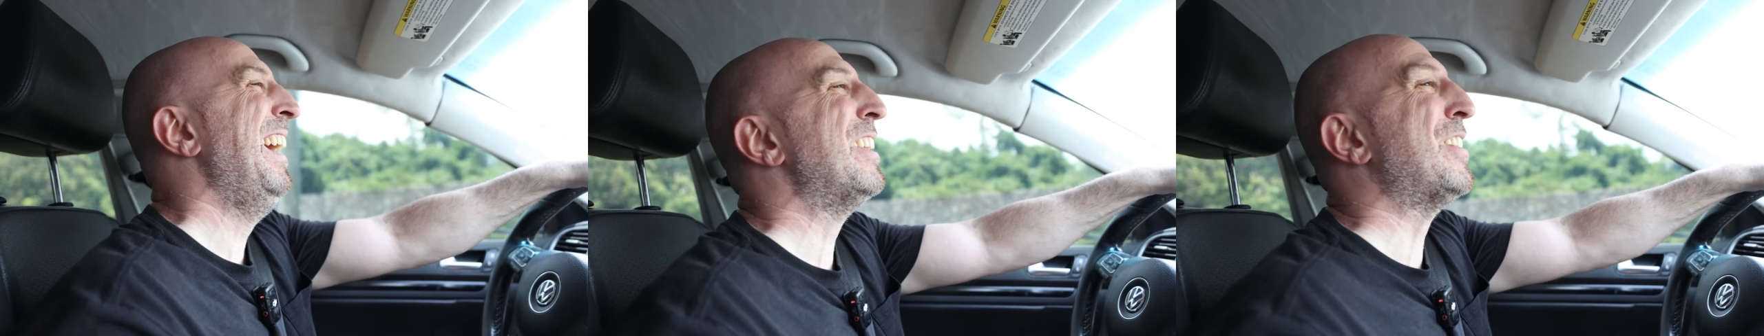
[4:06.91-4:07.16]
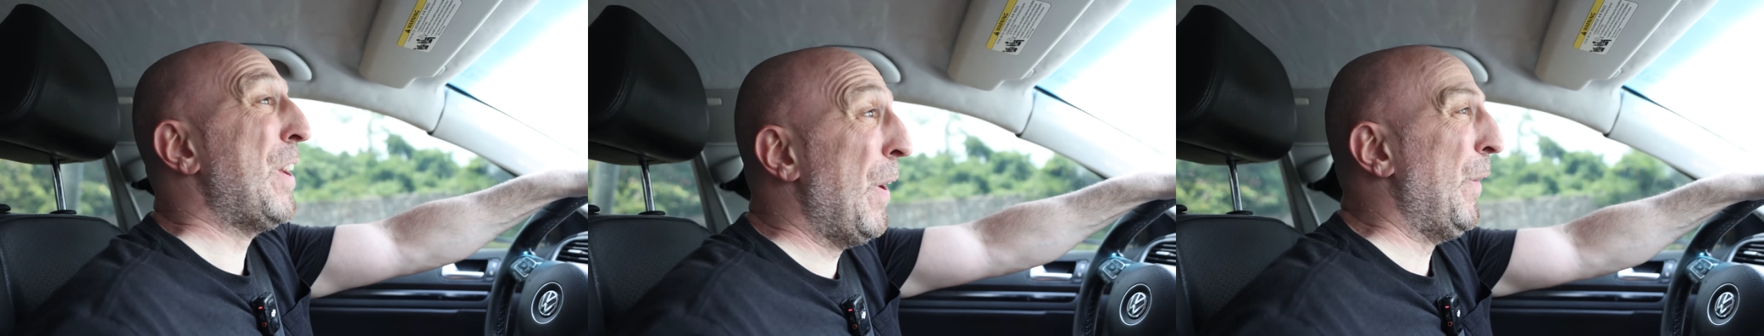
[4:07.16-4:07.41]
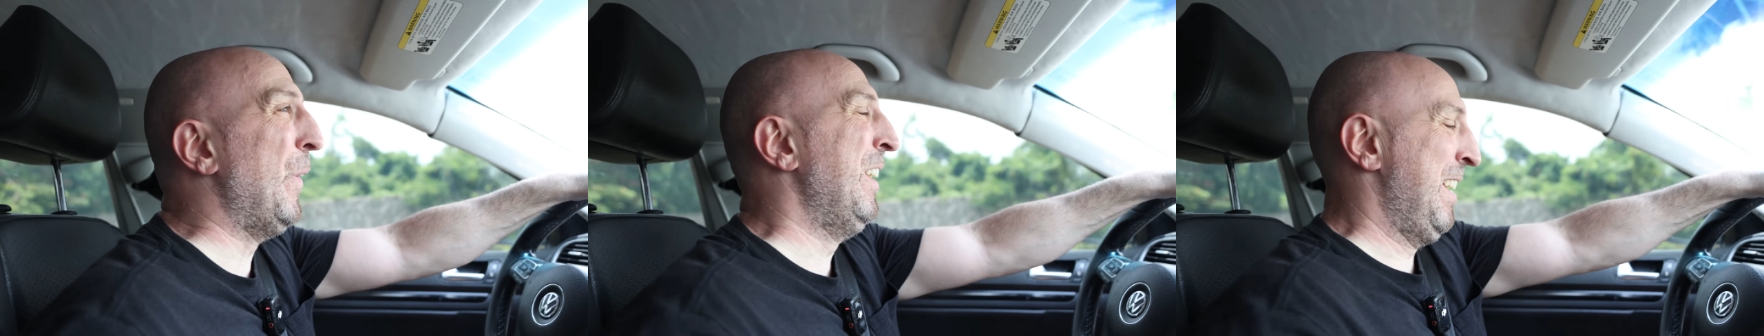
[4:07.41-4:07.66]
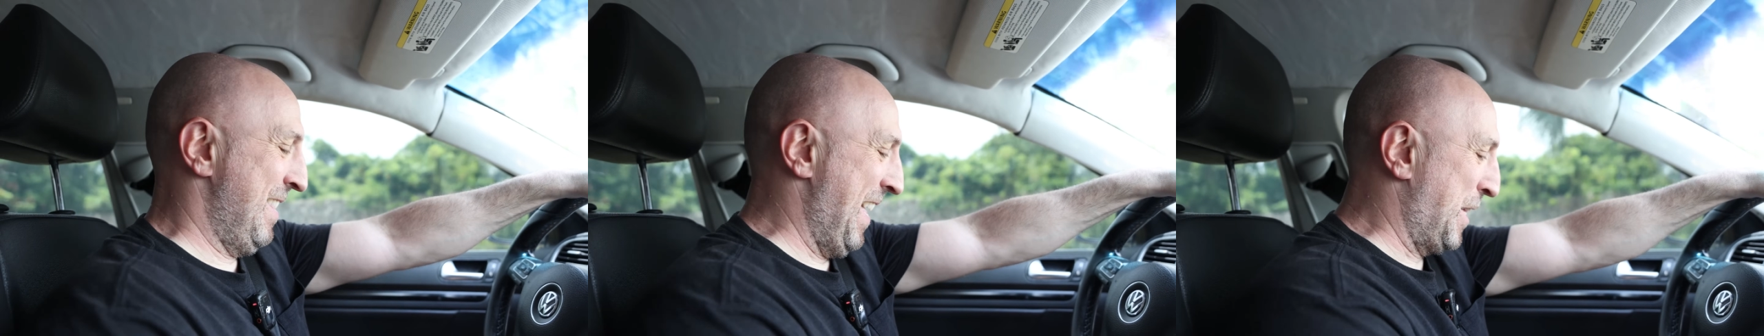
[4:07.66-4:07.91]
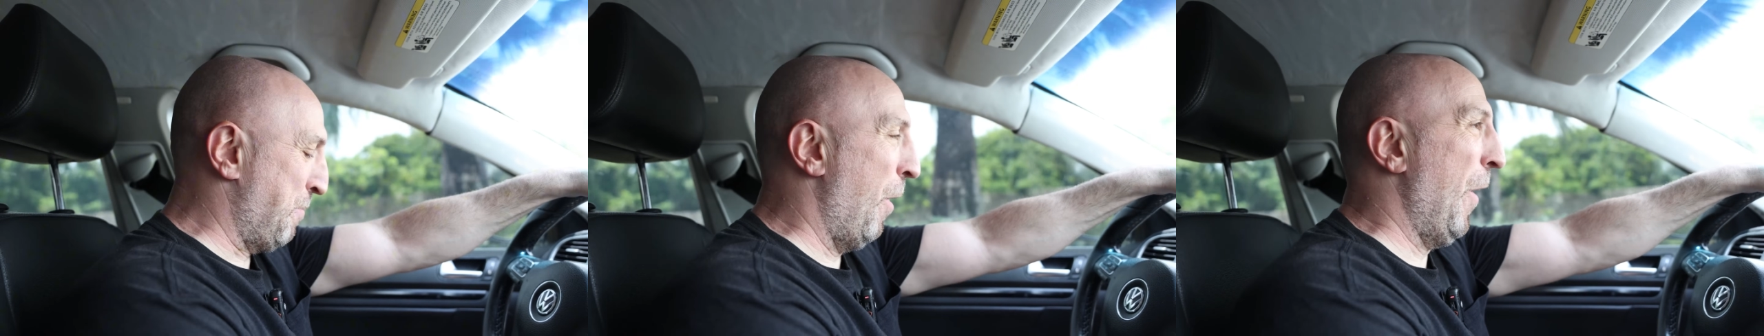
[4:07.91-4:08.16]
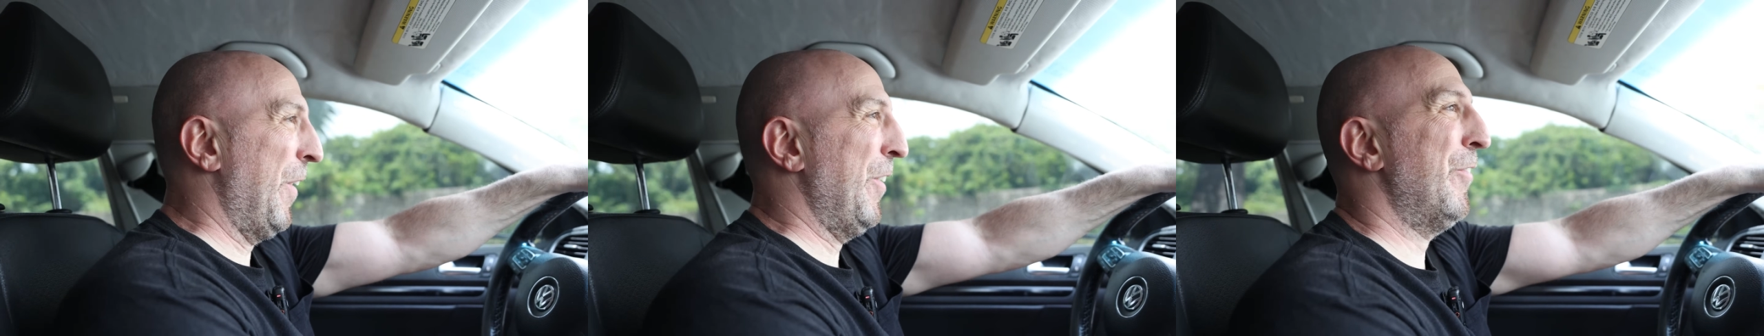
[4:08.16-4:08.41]
So that's
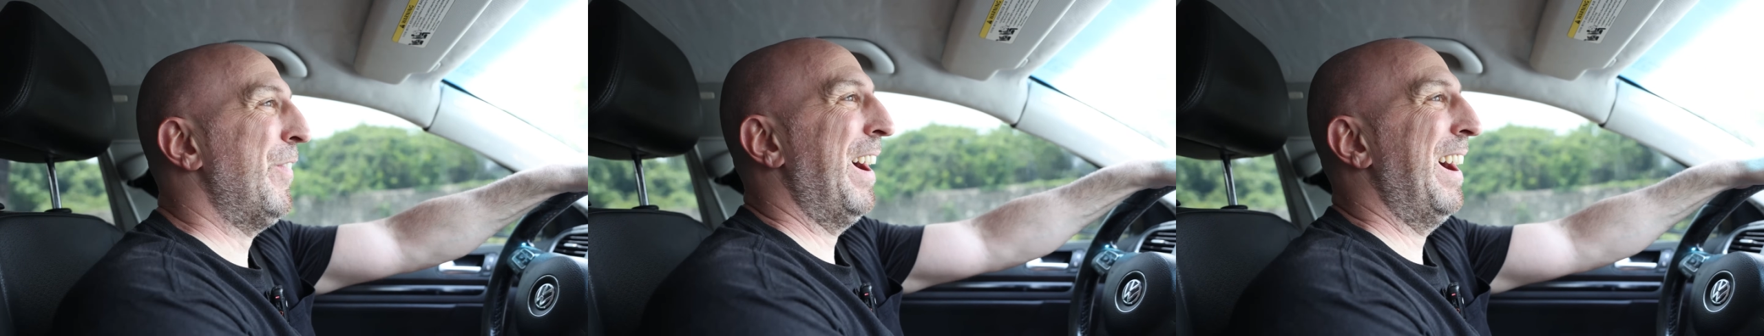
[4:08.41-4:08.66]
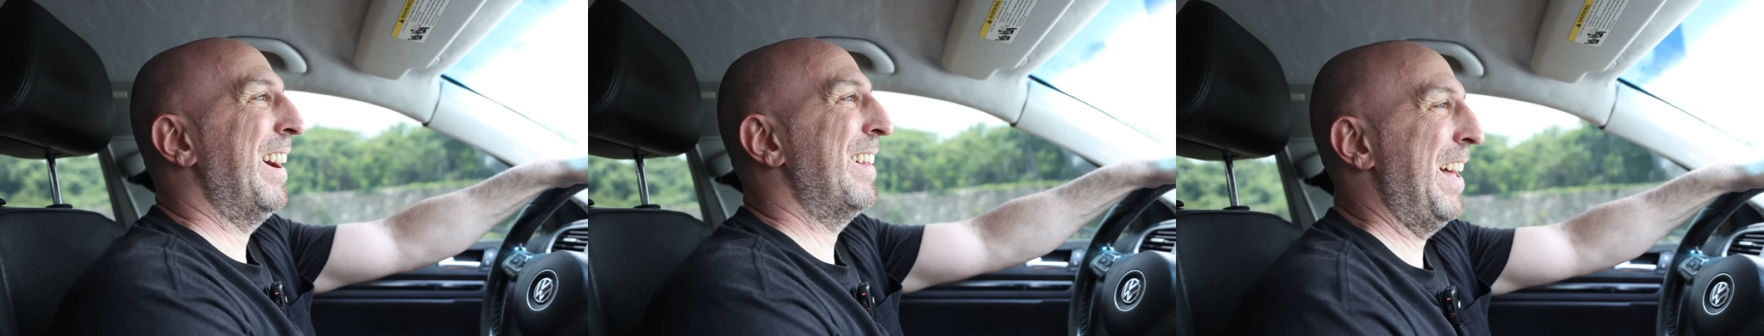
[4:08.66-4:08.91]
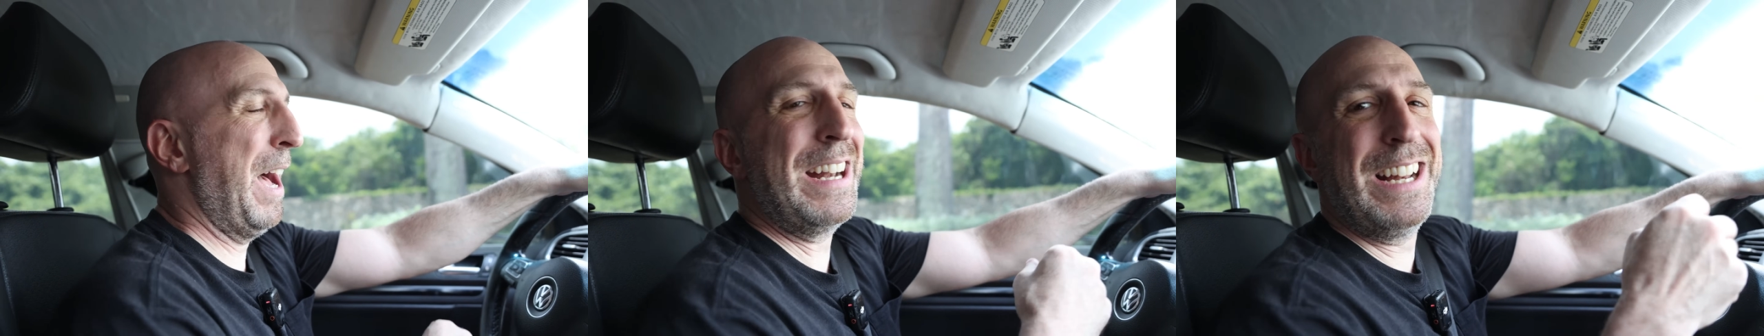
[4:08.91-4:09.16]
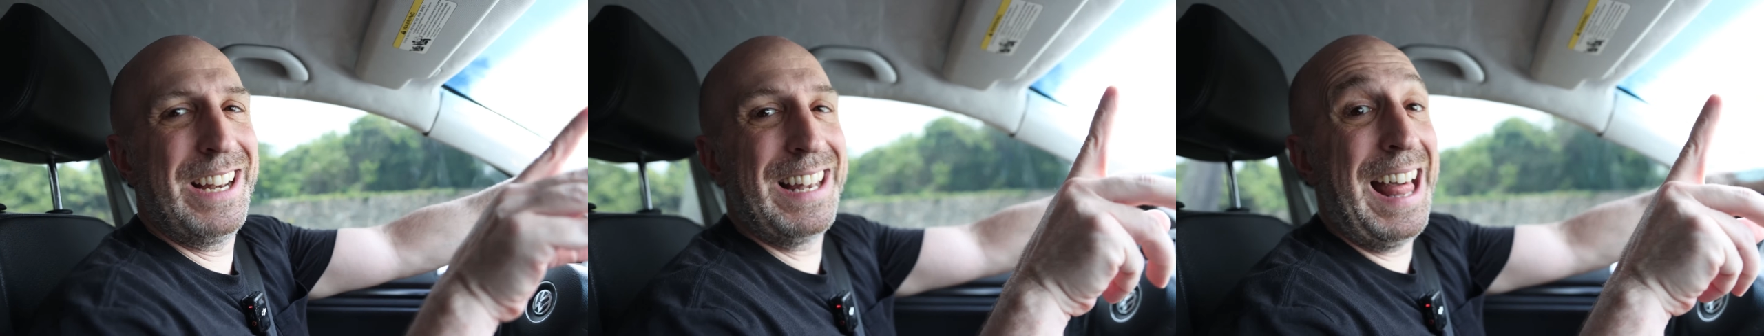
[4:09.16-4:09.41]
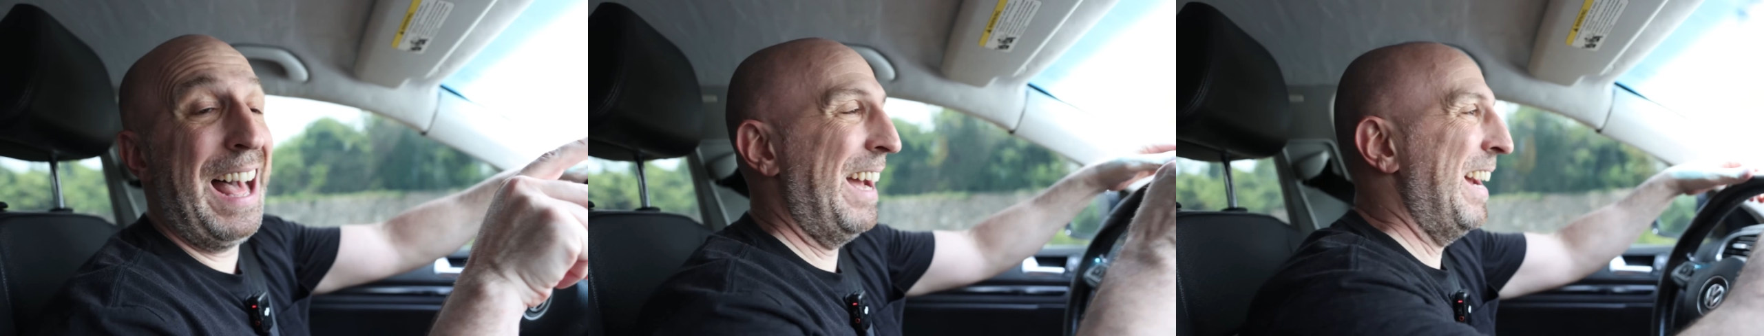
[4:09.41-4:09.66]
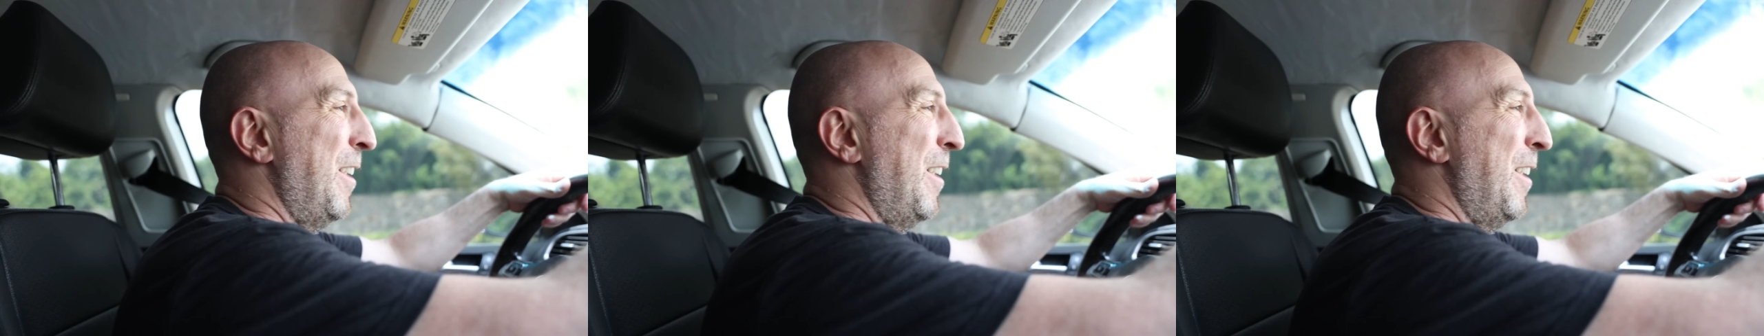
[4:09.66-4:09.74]
part of, I didn't lie.